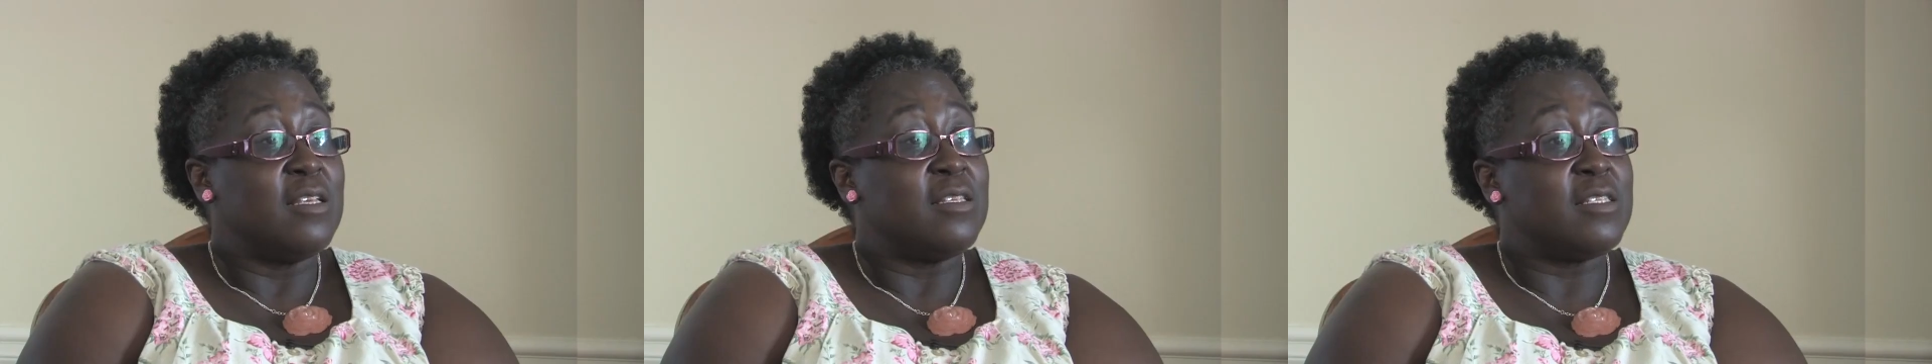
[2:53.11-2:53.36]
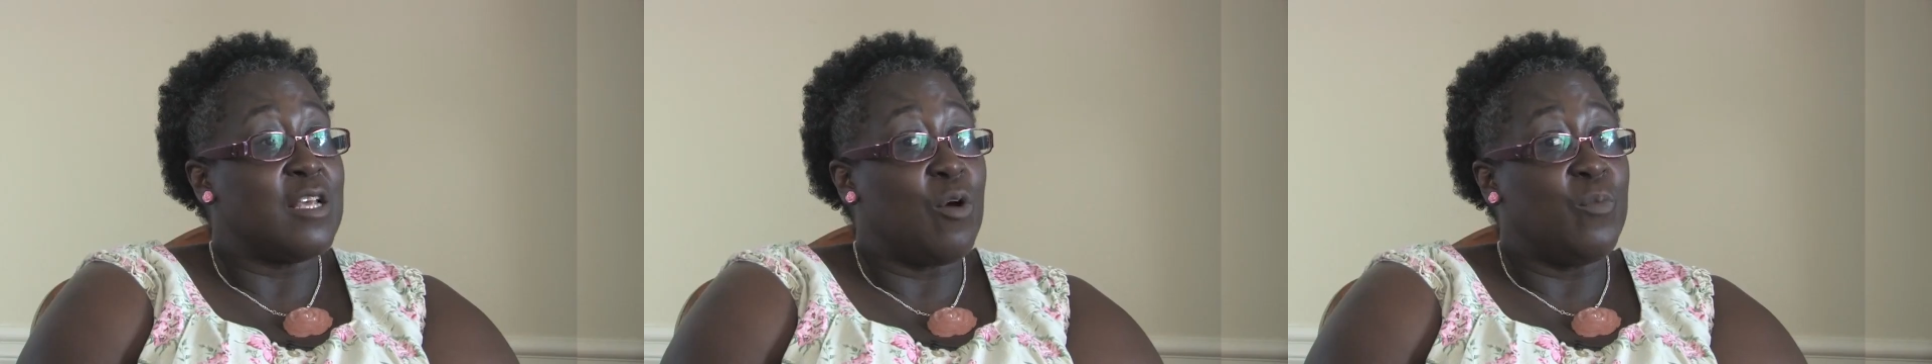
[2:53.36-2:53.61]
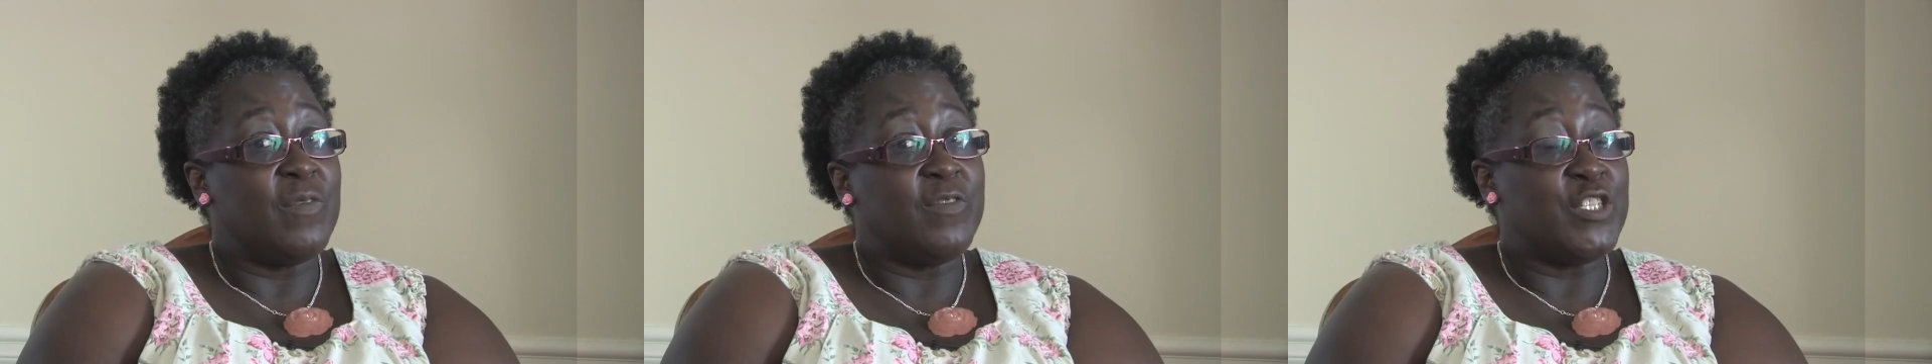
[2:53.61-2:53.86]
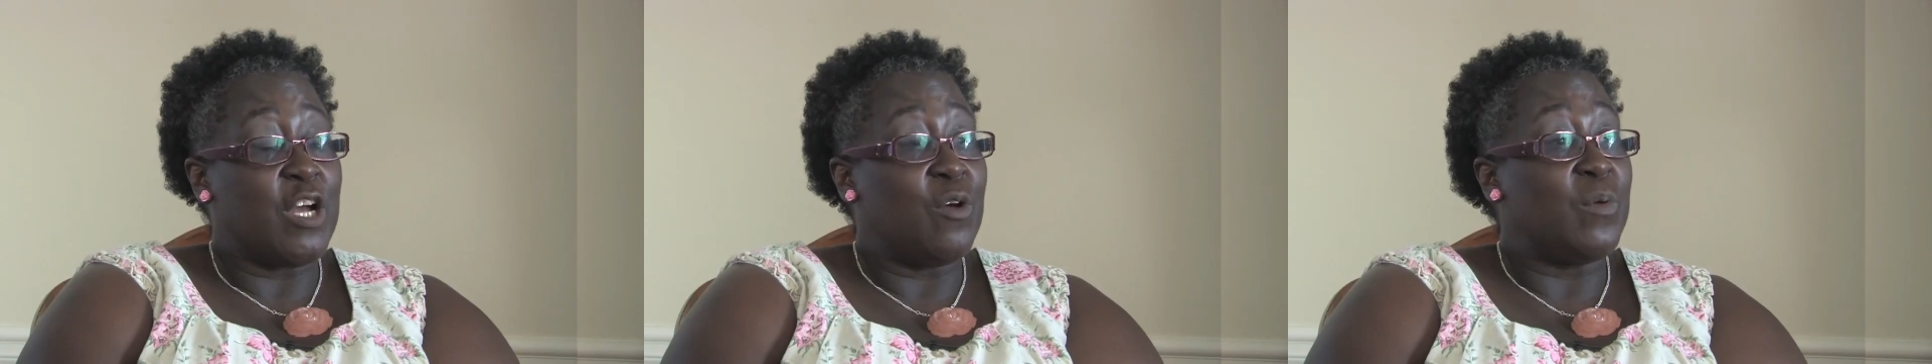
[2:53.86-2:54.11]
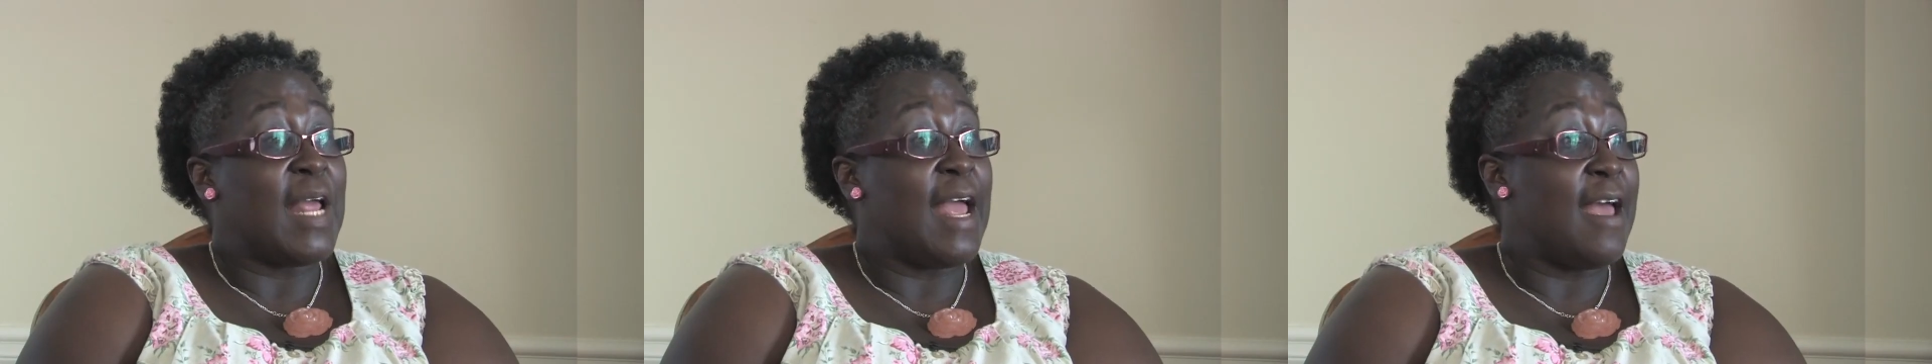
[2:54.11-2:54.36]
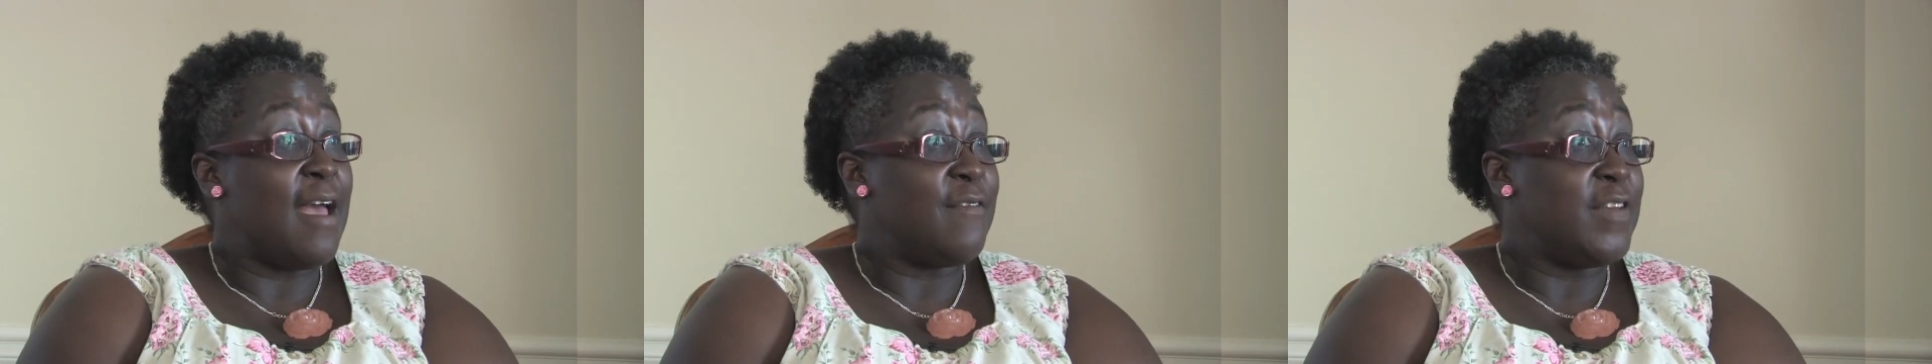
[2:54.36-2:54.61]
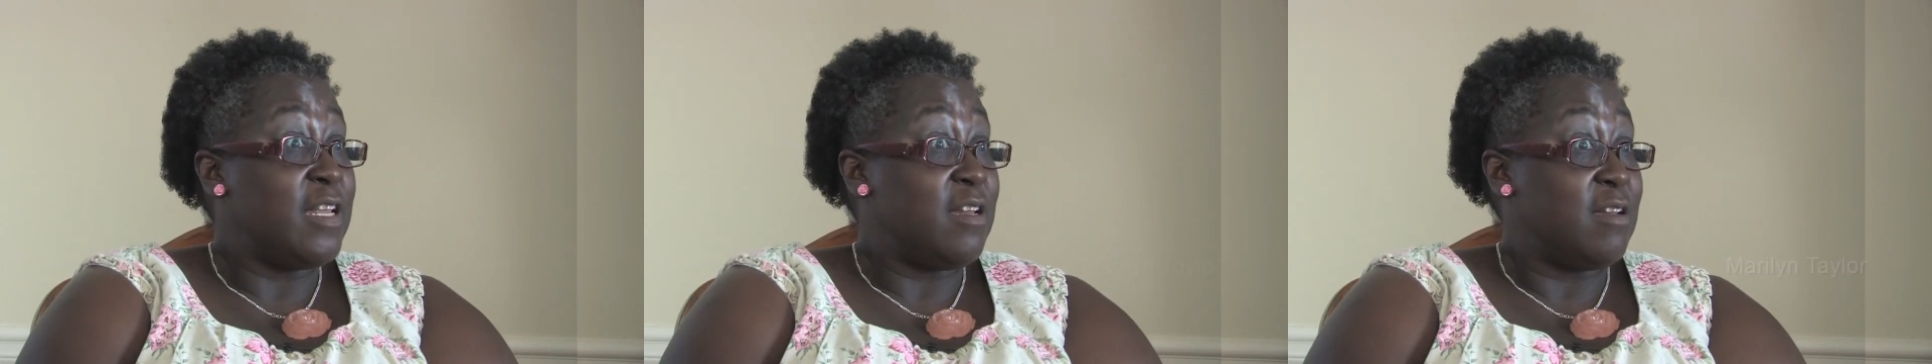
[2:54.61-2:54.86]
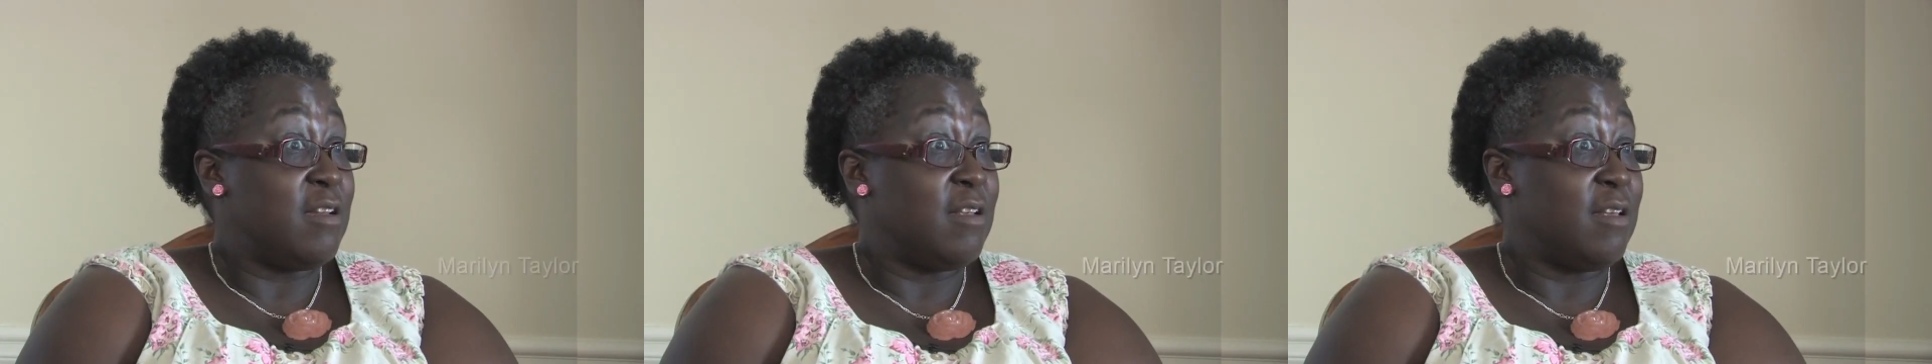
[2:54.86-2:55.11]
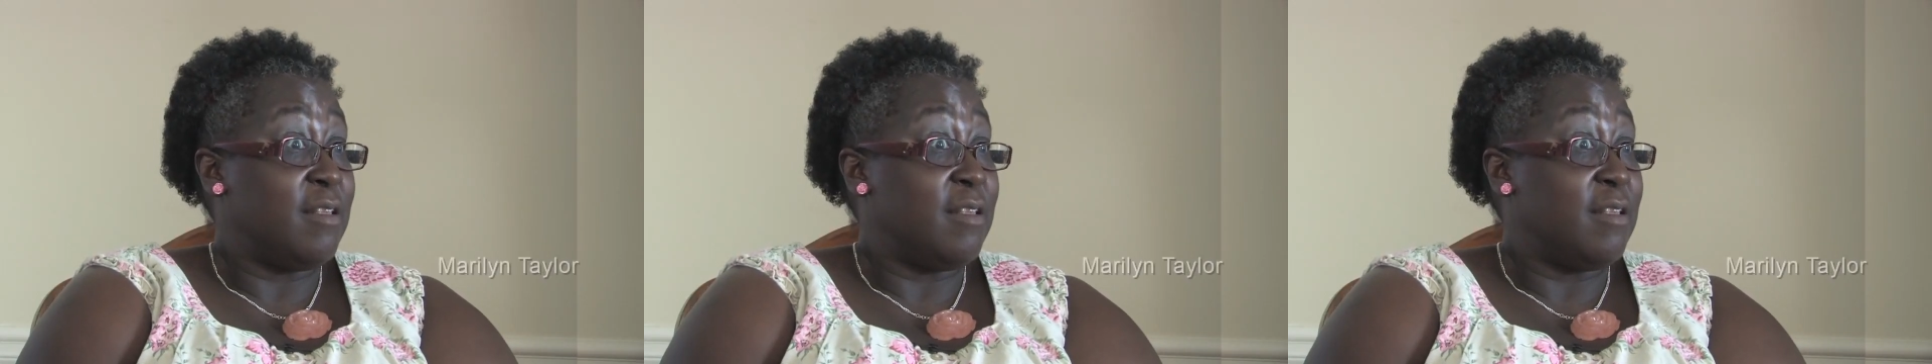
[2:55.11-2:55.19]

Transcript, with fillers: So with Joan having